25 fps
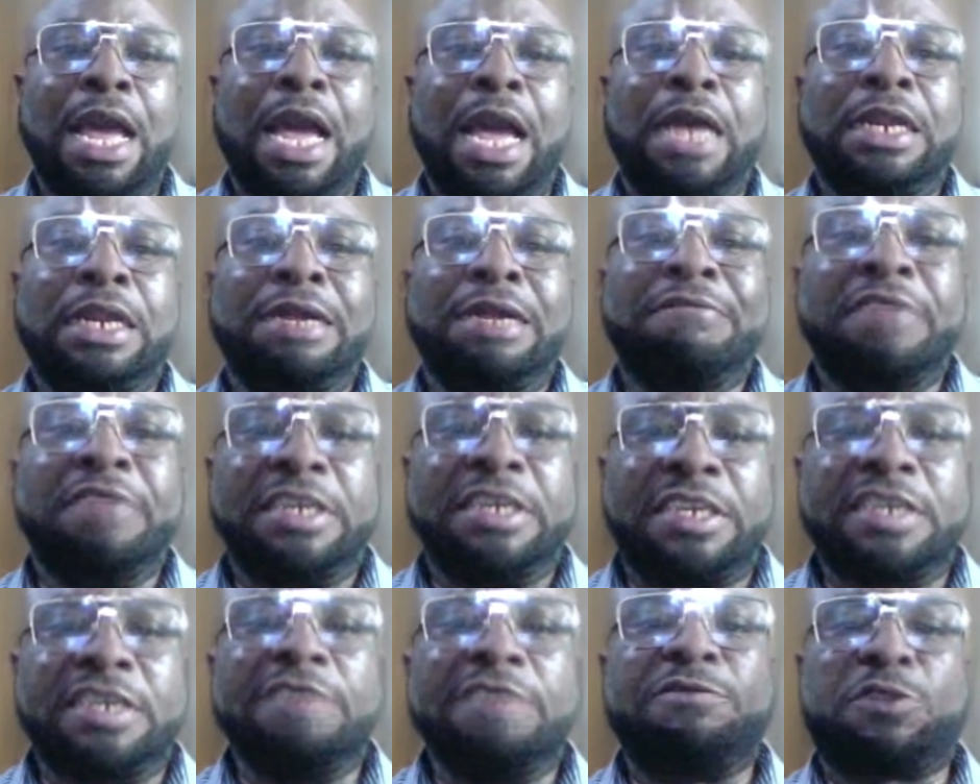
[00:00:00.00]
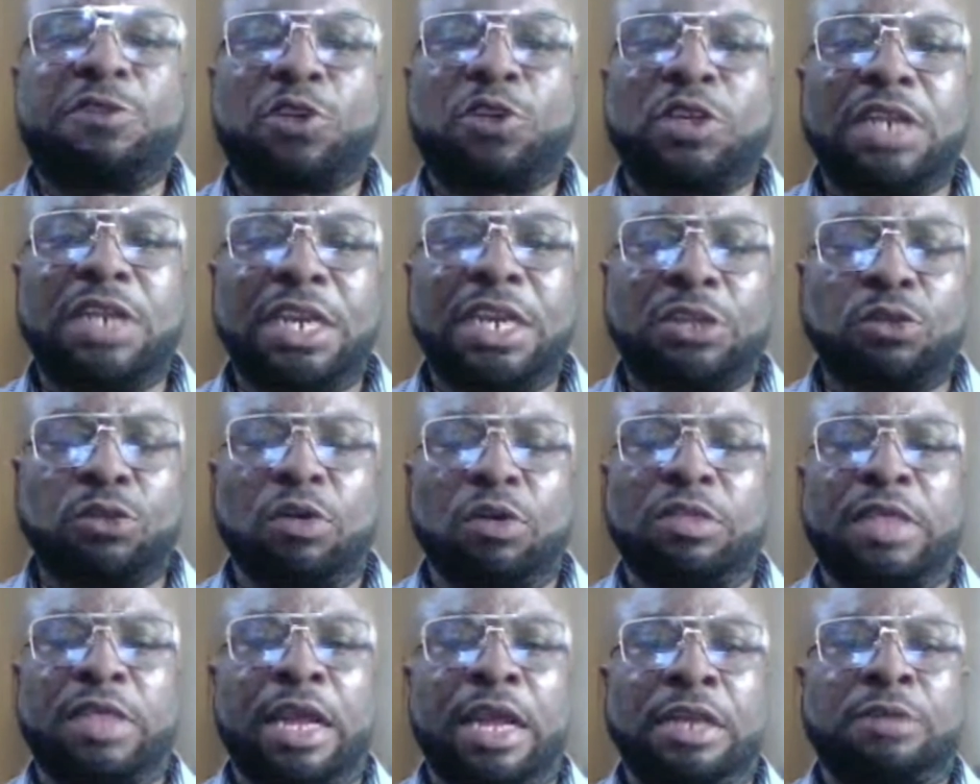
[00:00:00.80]
received little
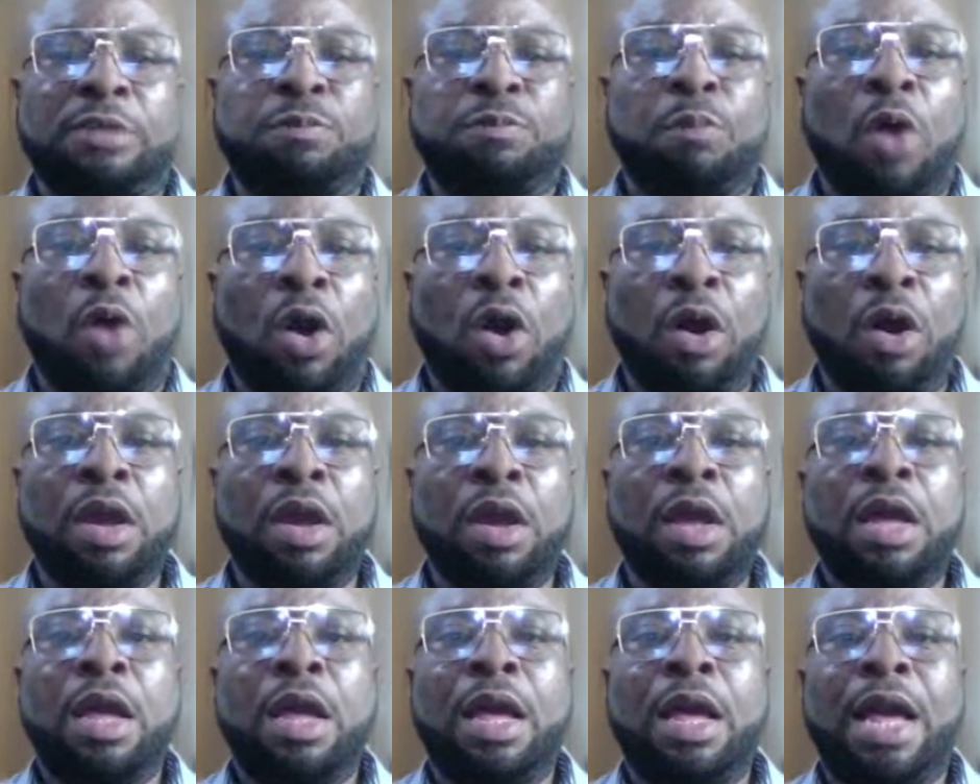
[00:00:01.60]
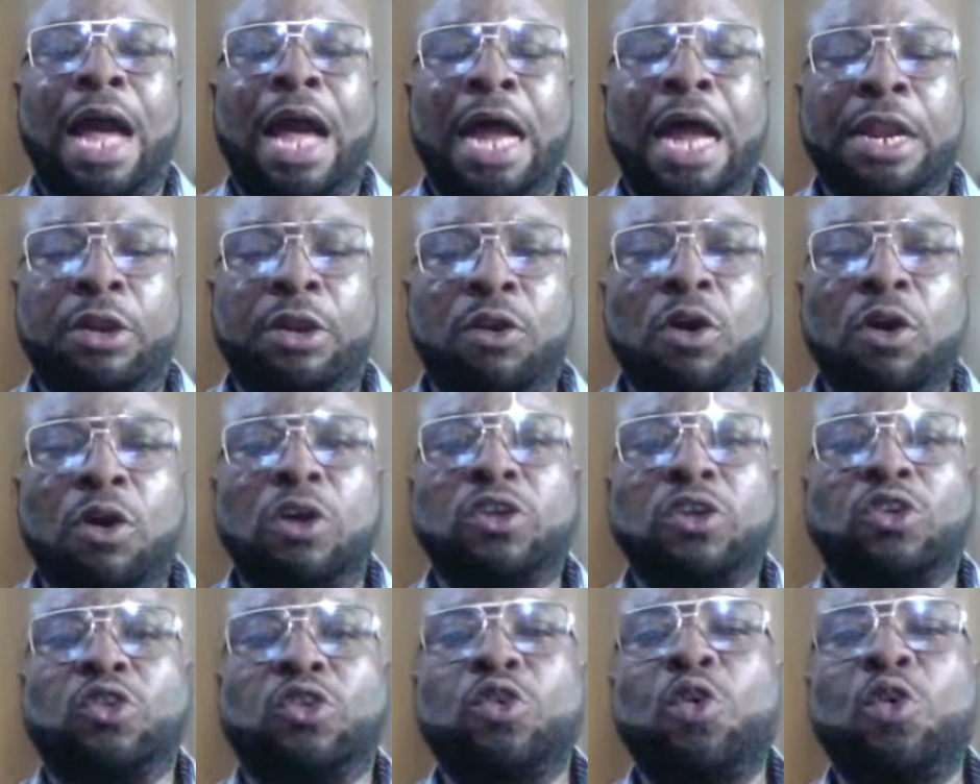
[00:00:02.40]
things more, and
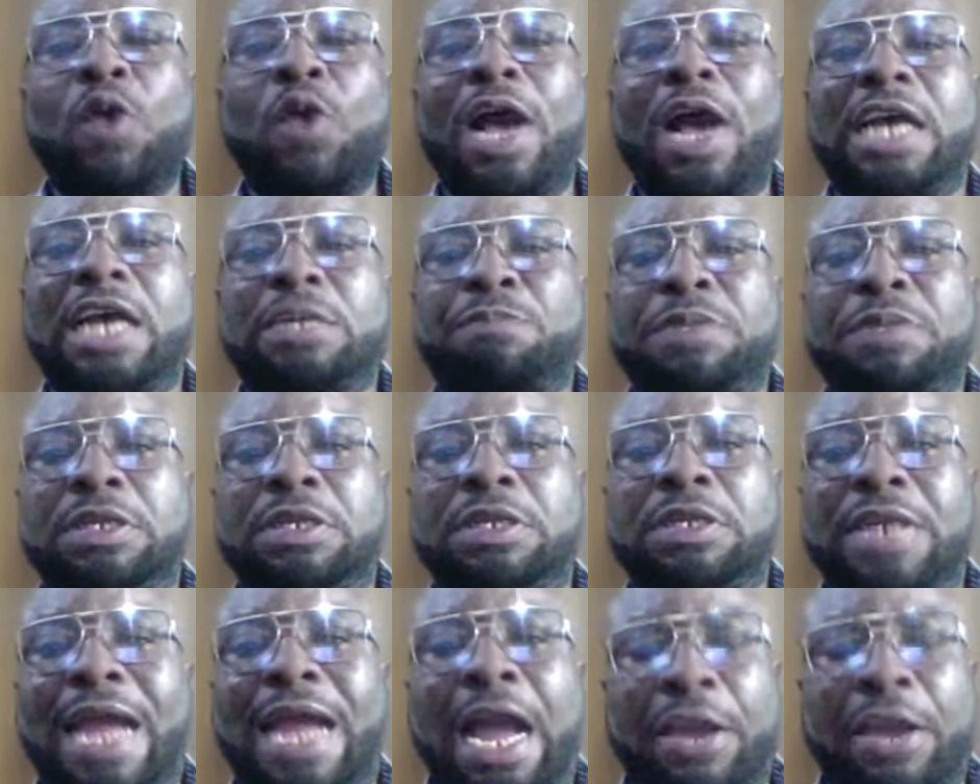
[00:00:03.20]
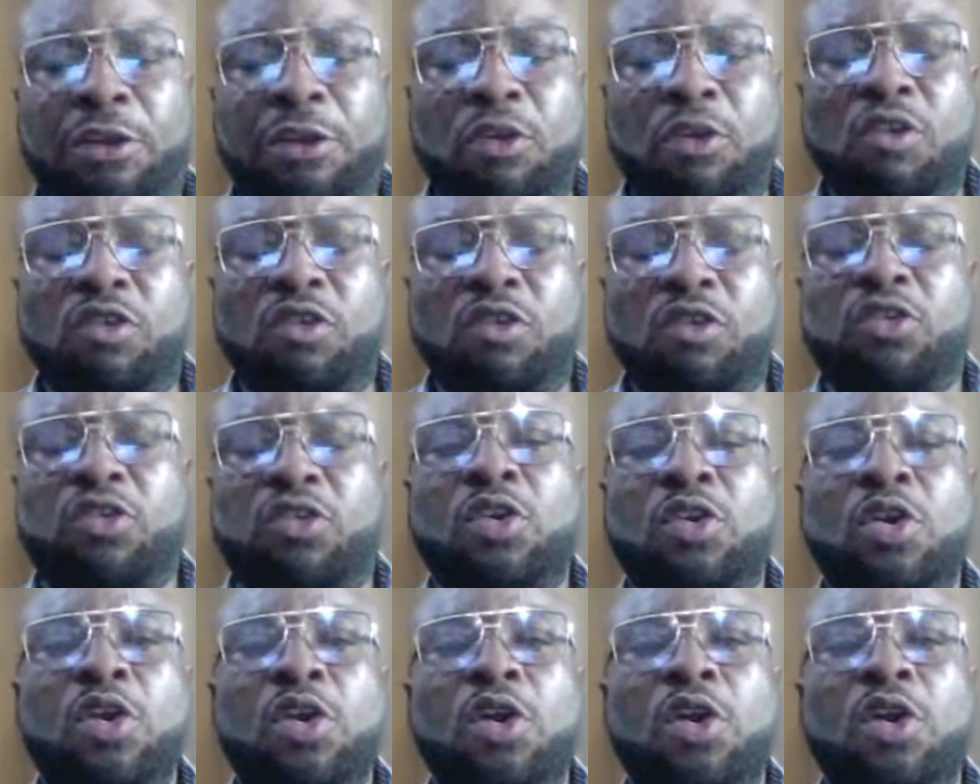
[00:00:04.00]
those who have been accused
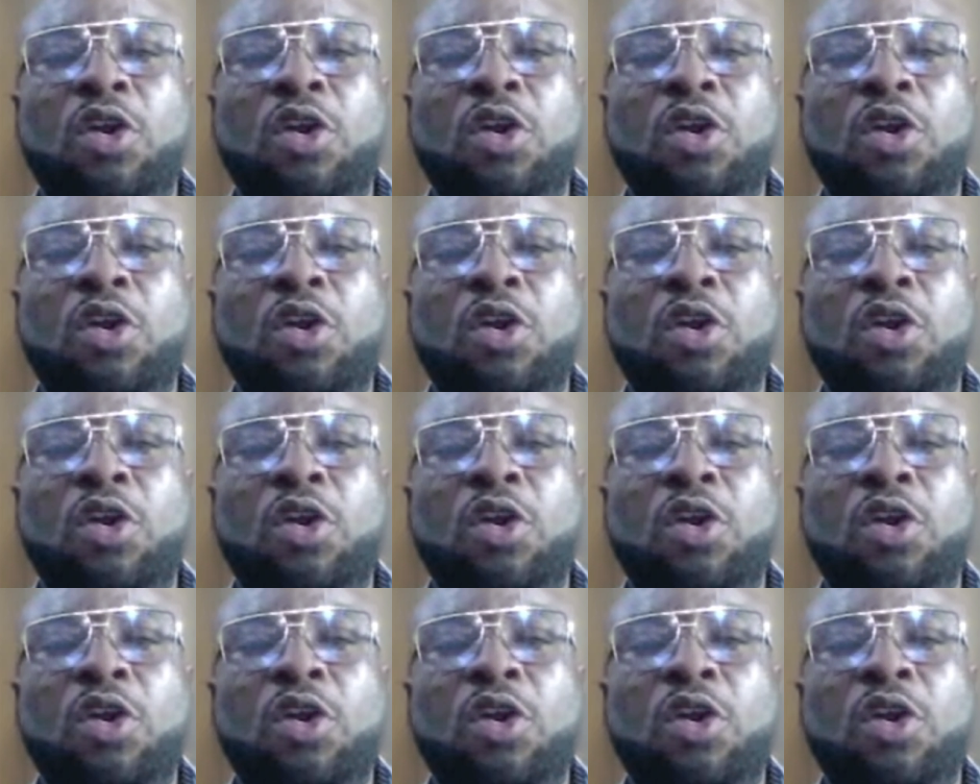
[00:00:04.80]
of